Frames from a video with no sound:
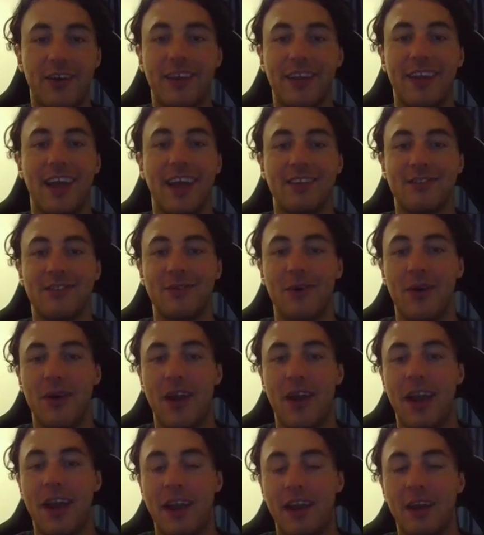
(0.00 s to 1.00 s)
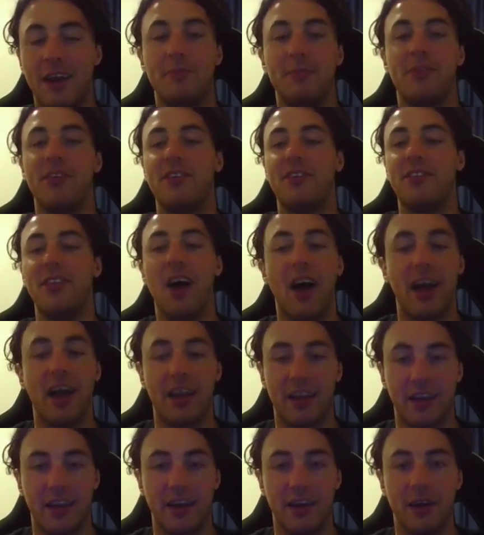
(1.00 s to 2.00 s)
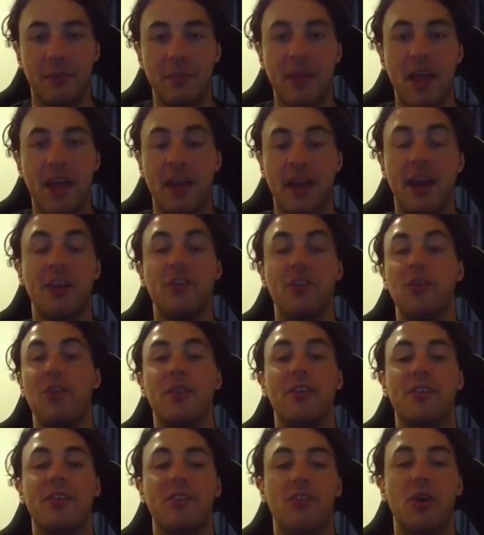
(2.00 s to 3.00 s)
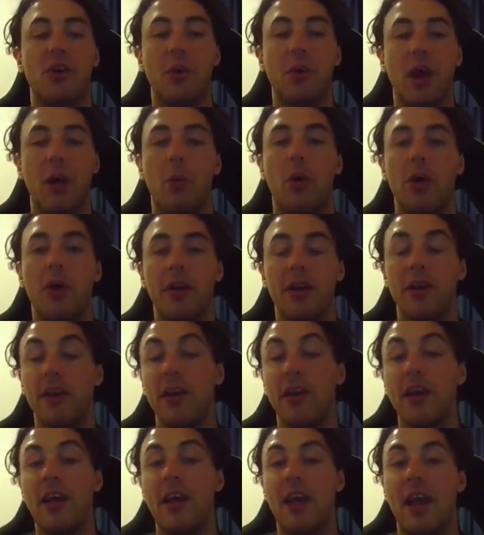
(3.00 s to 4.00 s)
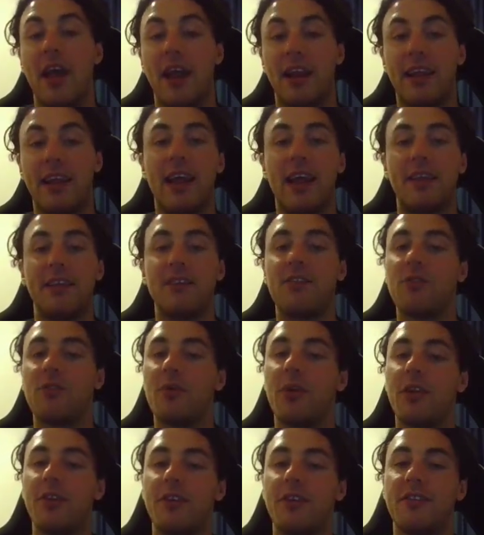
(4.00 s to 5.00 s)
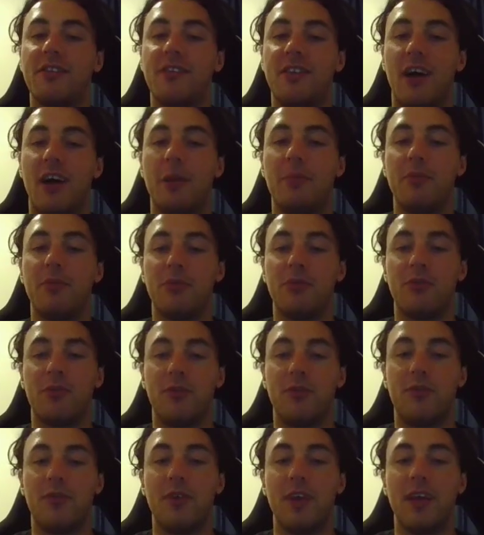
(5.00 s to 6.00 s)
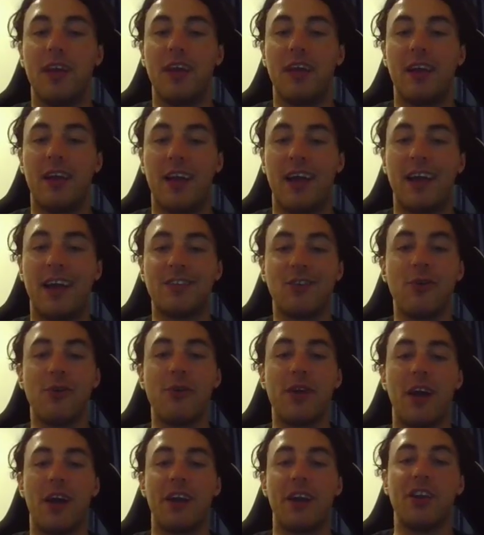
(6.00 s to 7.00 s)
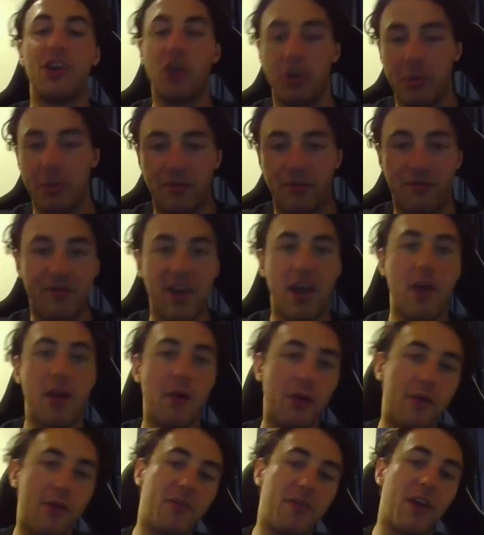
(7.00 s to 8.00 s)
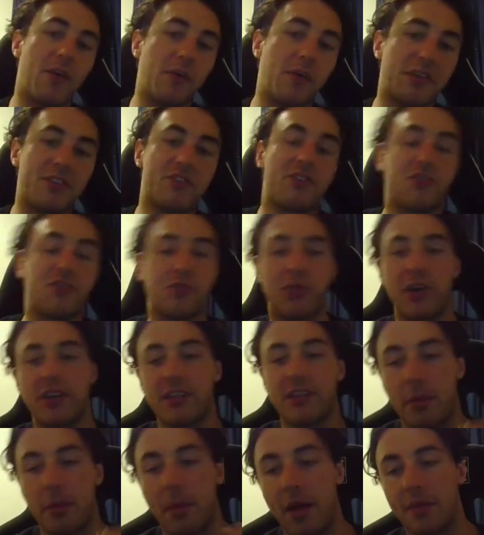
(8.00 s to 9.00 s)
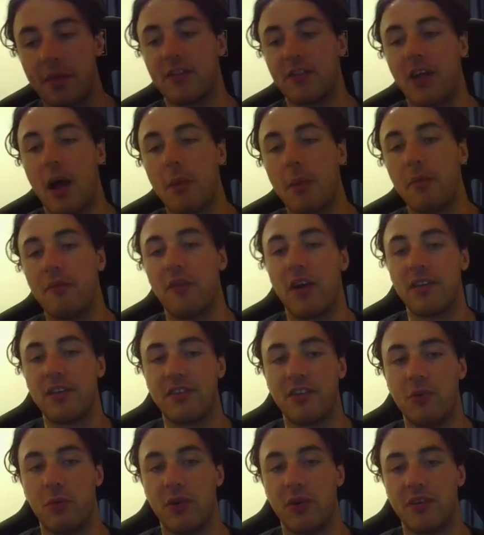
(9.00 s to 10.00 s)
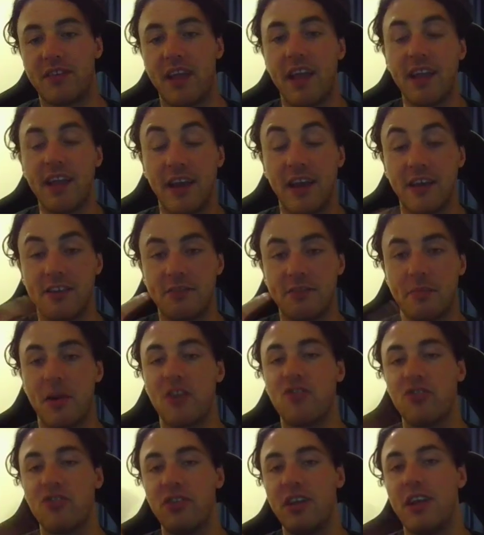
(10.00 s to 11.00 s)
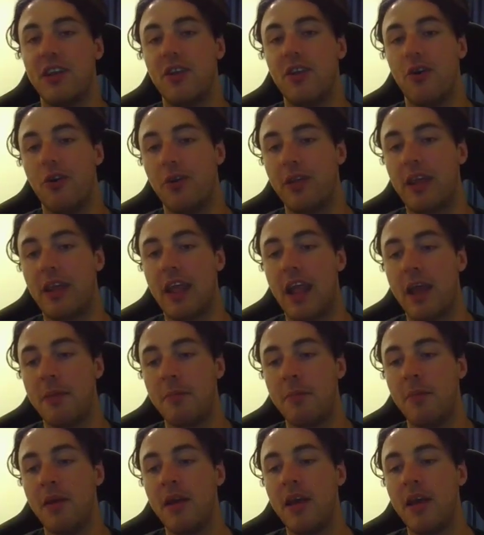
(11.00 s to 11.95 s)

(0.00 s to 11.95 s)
Yasuo, and I end up just dying here. And I knew this is not what I wanted. And again, this is one of those examples of, as Orianna, you got to be very, very strict about the type of fights that you want to take, and especially in the early game.